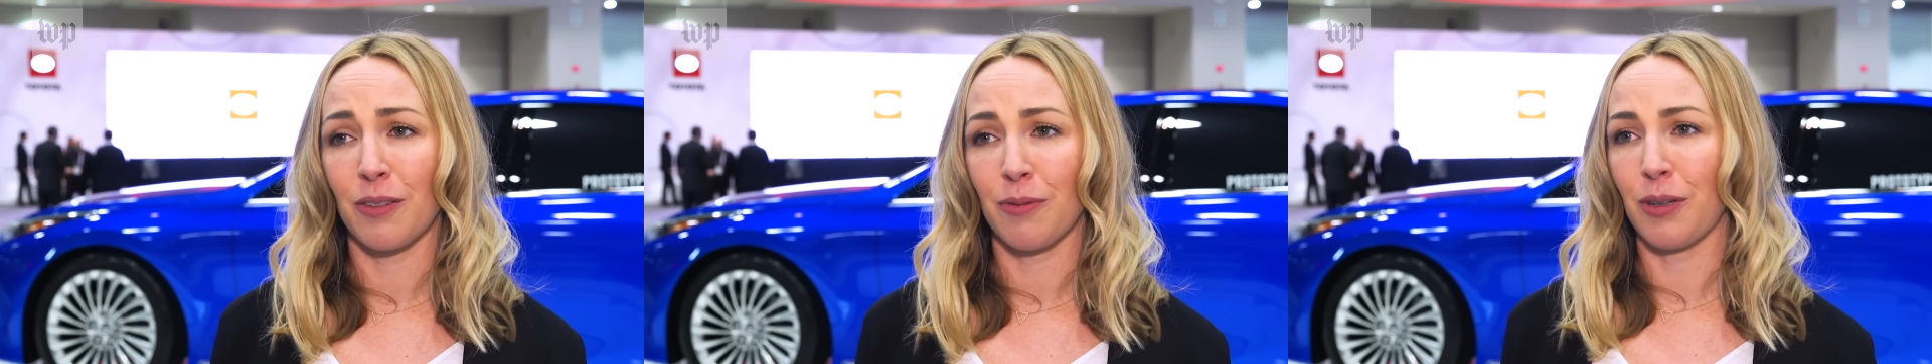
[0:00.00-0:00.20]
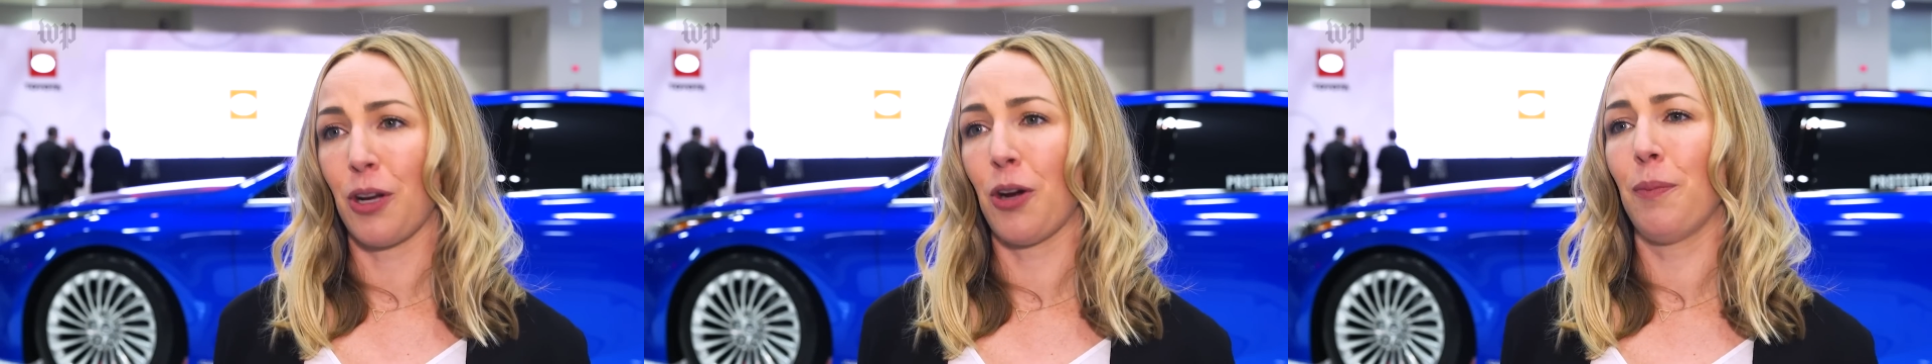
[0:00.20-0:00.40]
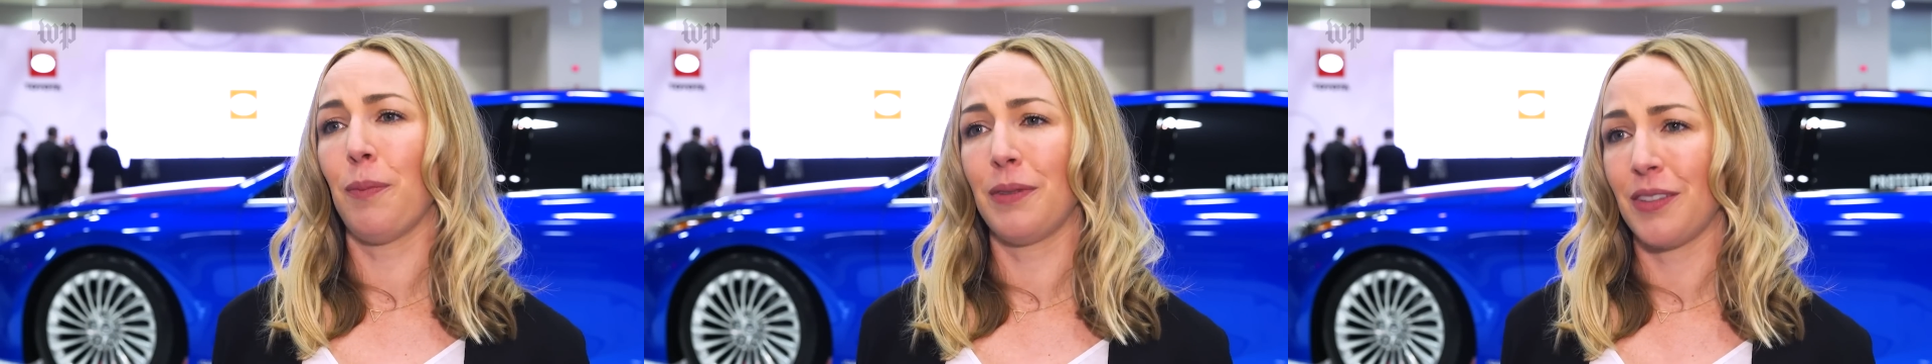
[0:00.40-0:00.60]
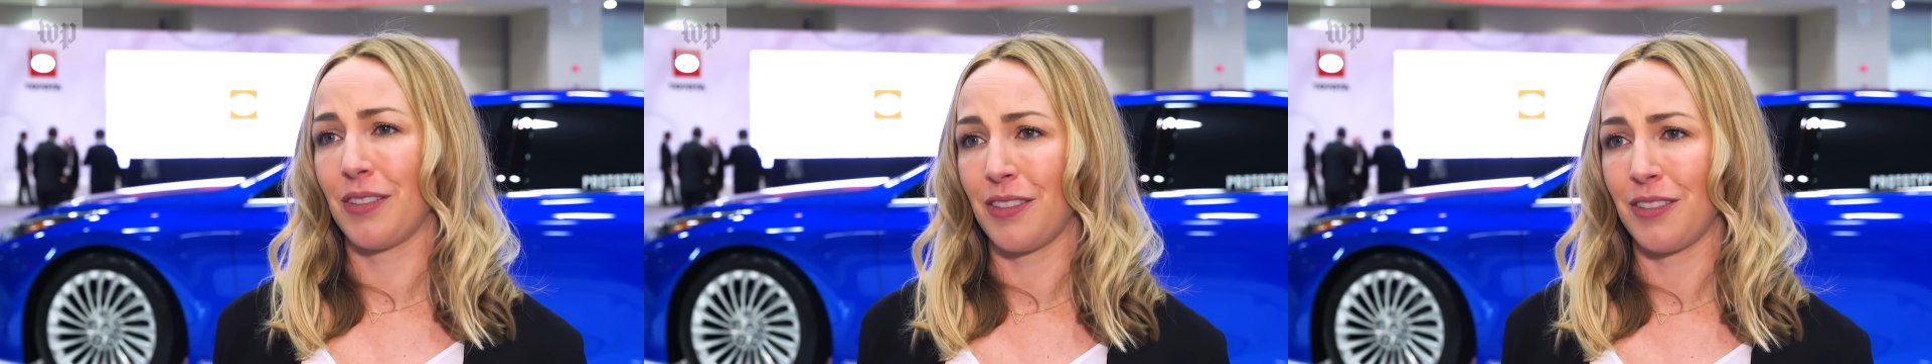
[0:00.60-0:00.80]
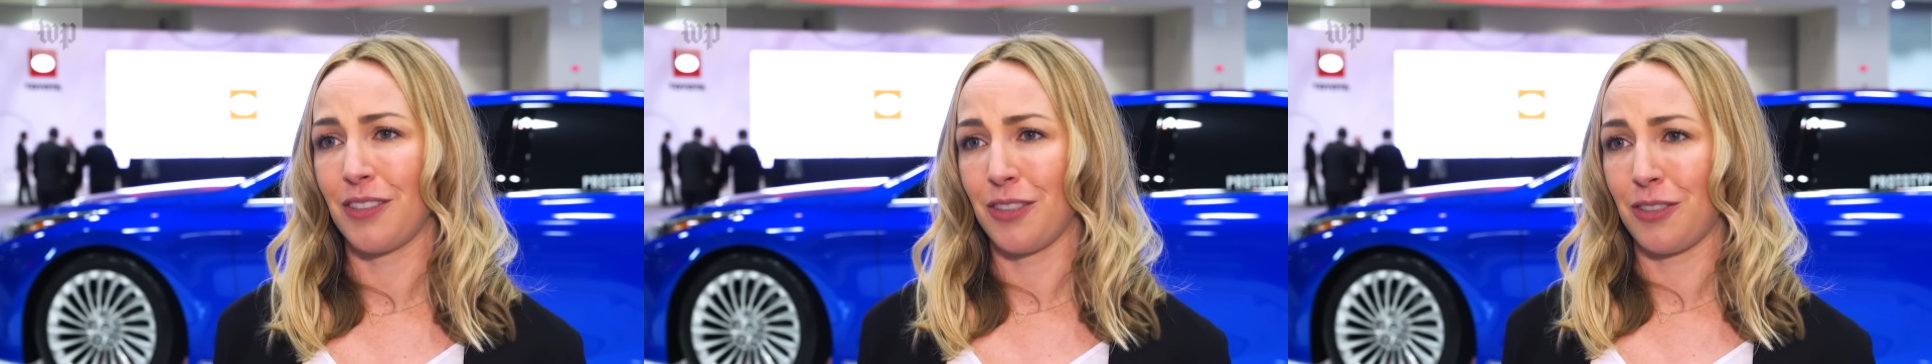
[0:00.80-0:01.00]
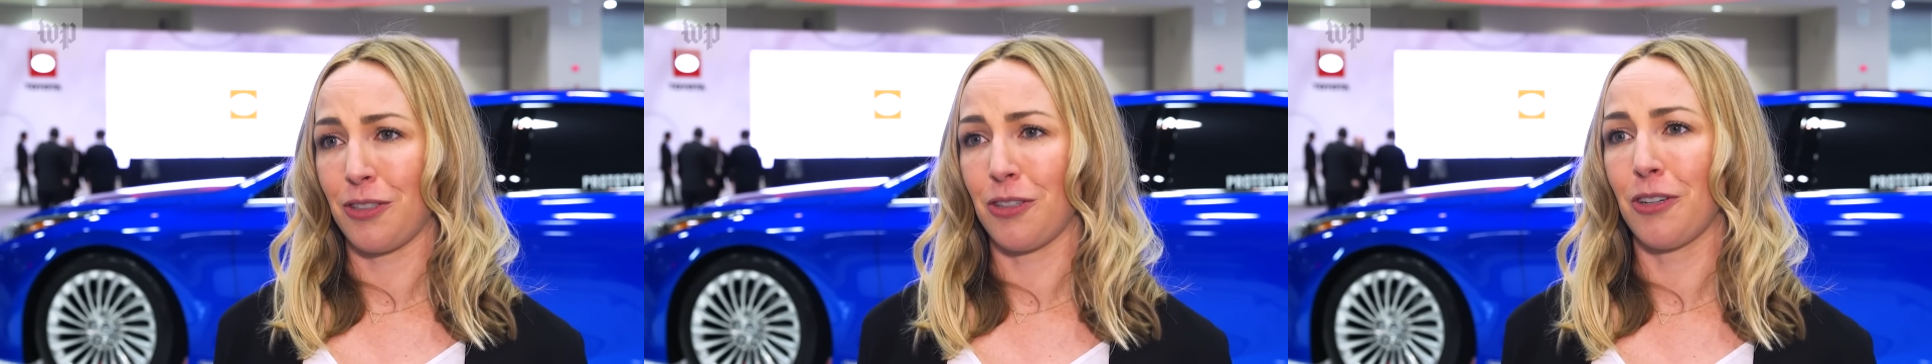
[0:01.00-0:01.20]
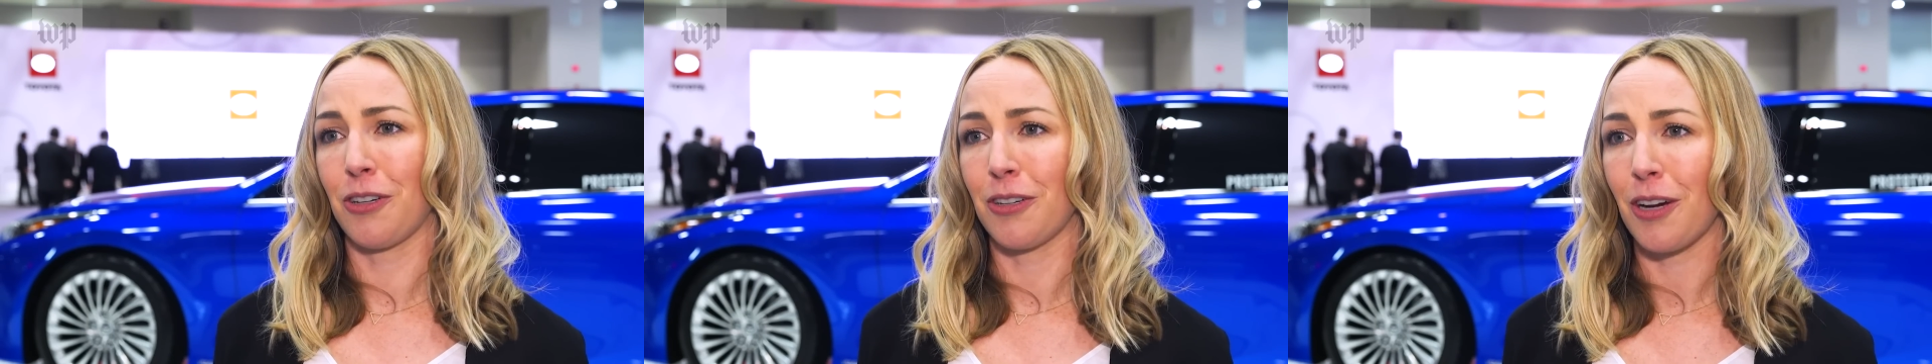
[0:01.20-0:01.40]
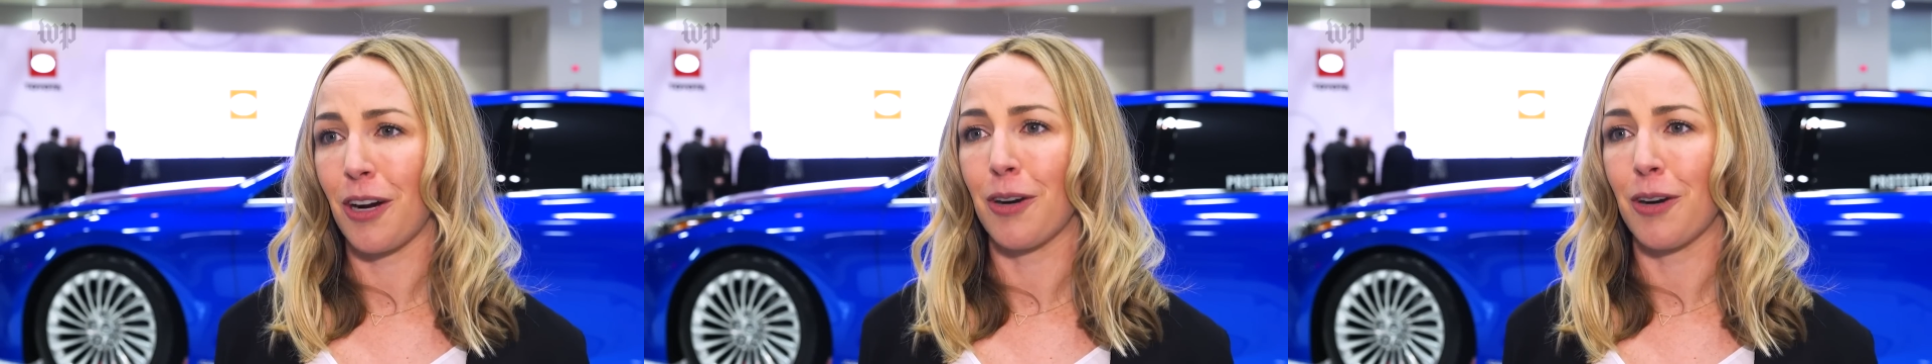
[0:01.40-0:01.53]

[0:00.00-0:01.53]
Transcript: and we hope it doesn't deter